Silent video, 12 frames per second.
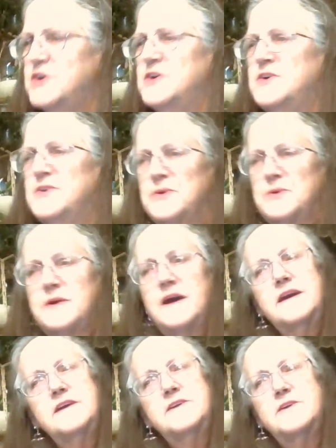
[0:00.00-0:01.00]

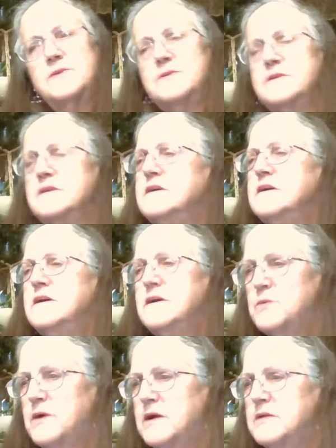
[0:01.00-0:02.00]
Okay, you don't.
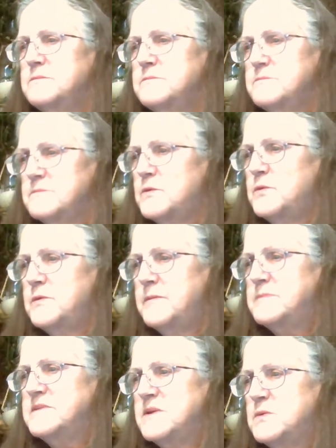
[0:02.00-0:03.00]
Well,
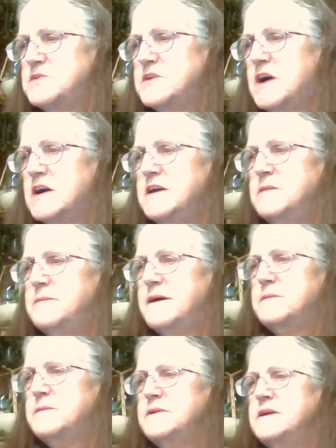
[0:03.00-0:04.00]
remember that we're talking
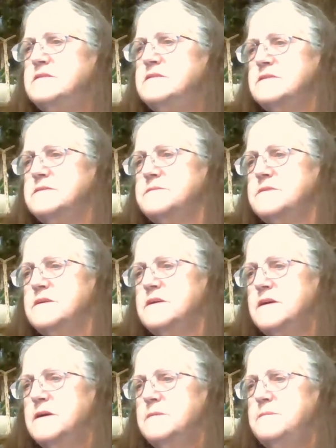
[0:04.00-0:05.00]
about it, please,
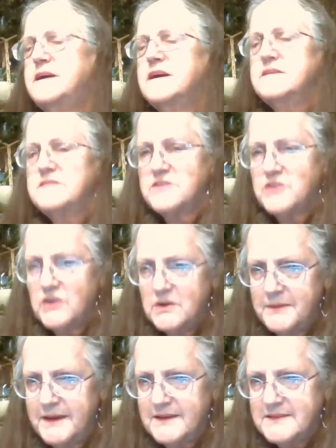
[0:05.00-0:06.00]
because it's going
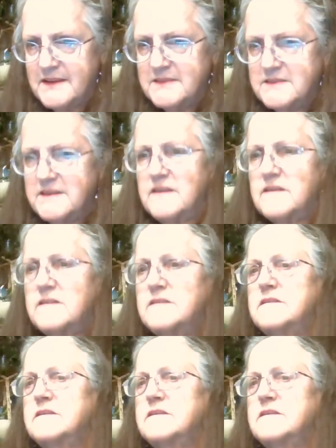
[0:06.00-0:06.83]
to make sense here.